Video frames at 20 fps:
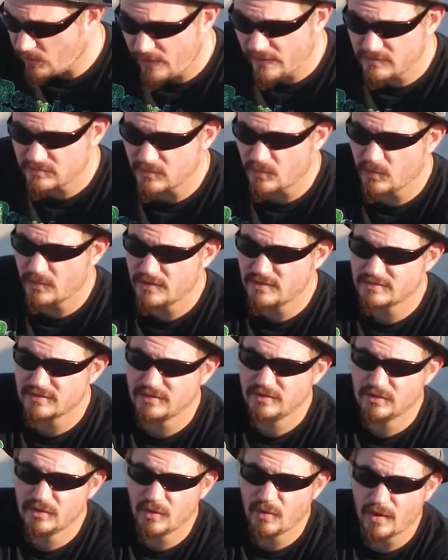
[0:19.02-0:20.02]
Well, as always,
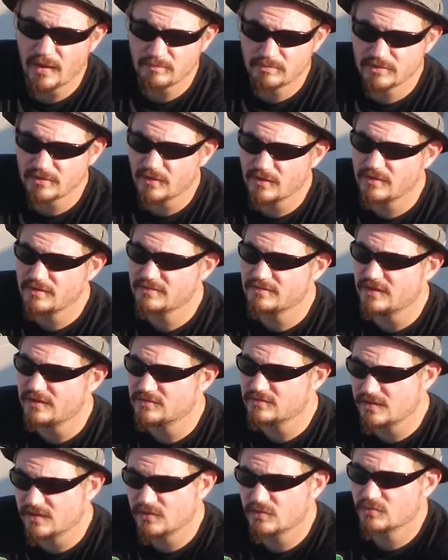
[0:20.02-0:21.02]
you know, I'm sorry to say,
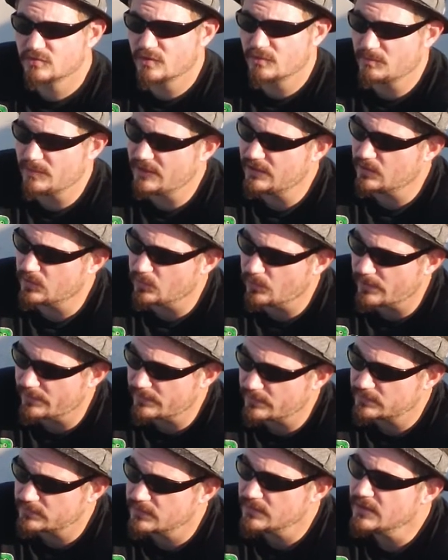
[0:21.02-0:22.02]
Skeeter's going to be here with
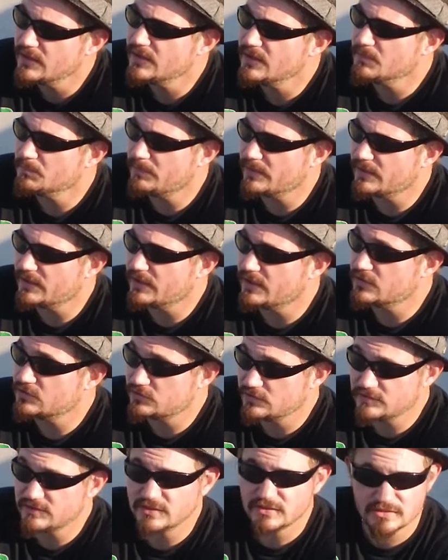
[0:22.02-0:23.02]
us, but
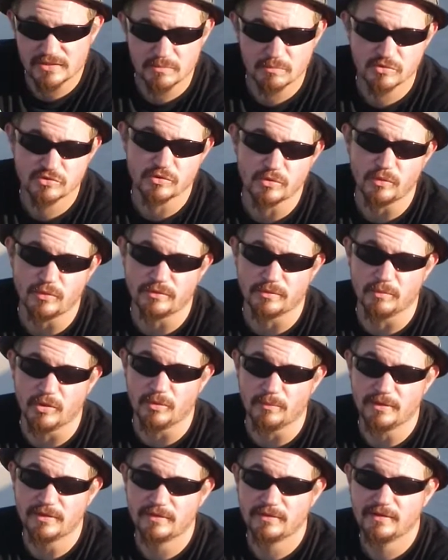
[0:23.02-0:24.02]
she's in summer school at the
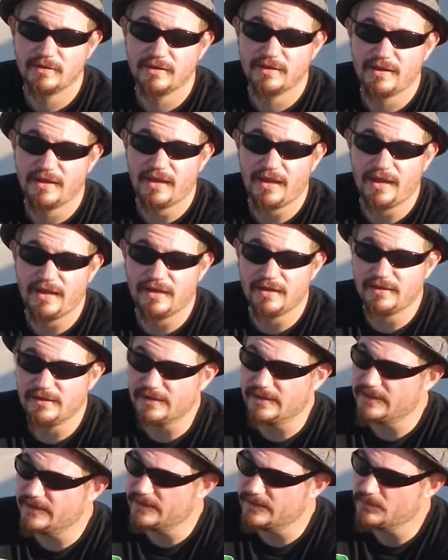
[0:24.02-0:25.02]
moment. And,
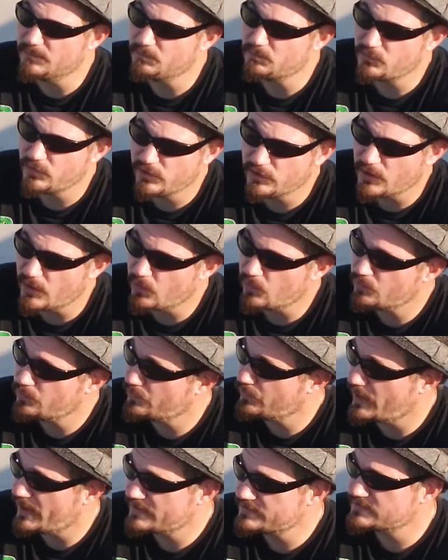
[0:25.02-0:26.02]
you know,
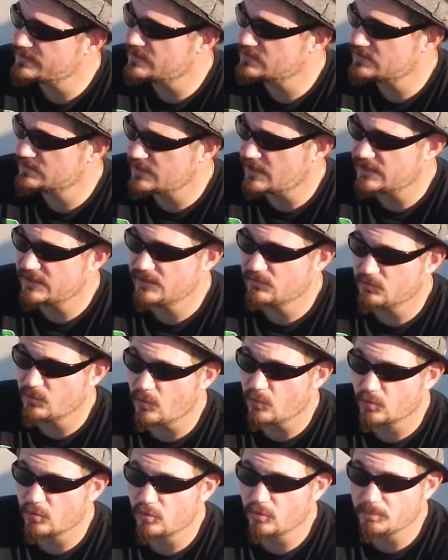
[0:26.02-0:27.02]
last night she's got to give an
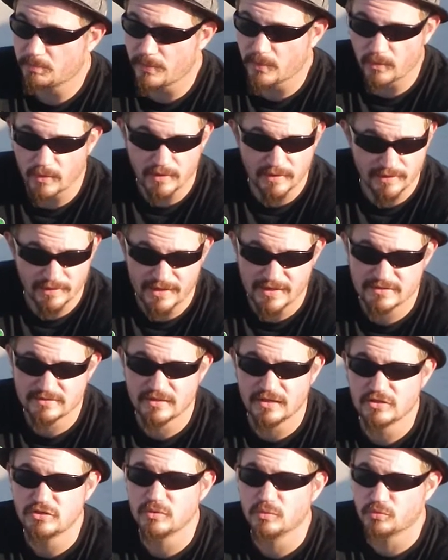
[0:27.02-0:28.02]
oral report, and last
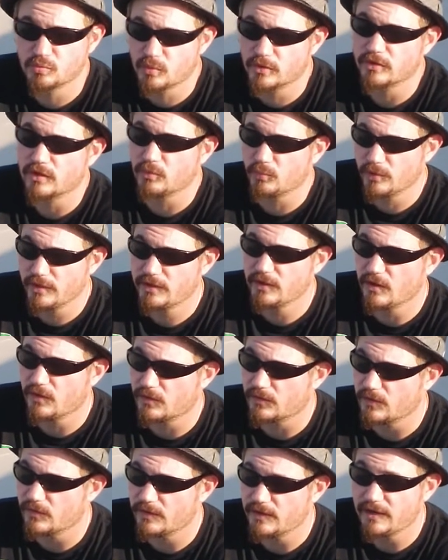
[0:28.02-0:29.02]
night she was working really
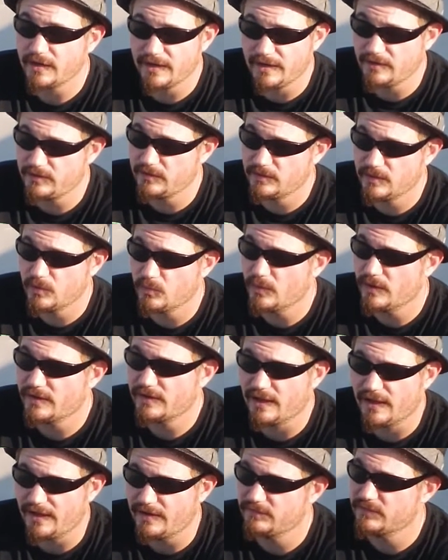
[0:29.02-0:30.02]
hard on it, and you know
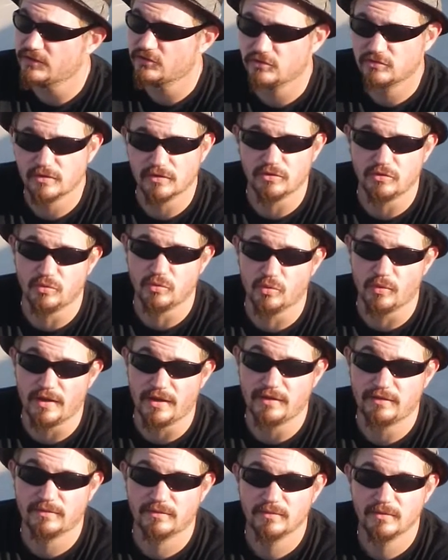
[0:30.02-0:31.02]
what? I think she's going to do
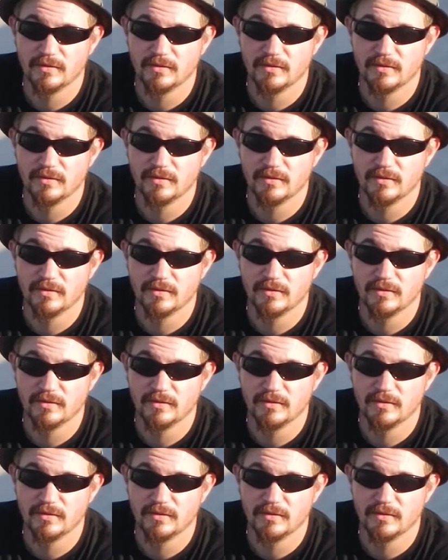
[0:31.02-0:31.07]
great.